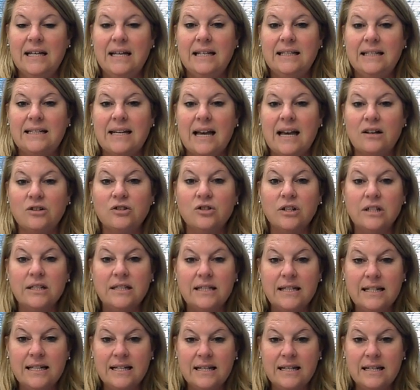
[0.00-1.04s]
It's actually
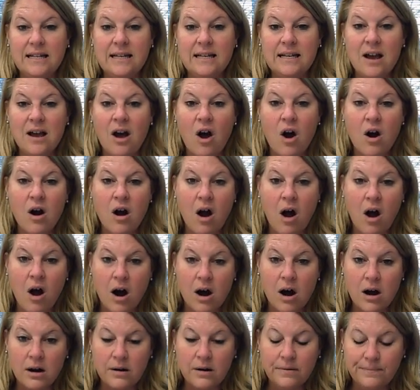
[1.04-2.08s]

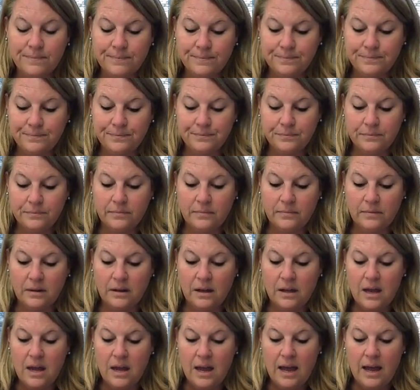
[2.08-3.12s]
TERR.
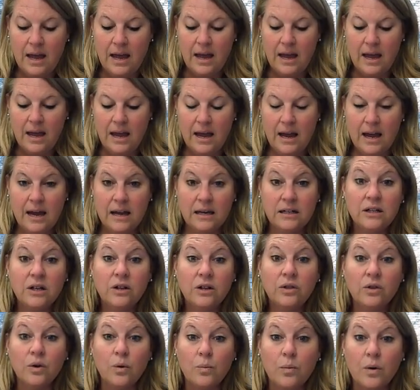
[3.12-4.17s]
And
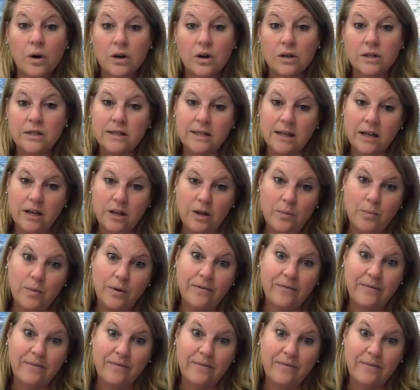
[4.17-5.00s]
the words that you would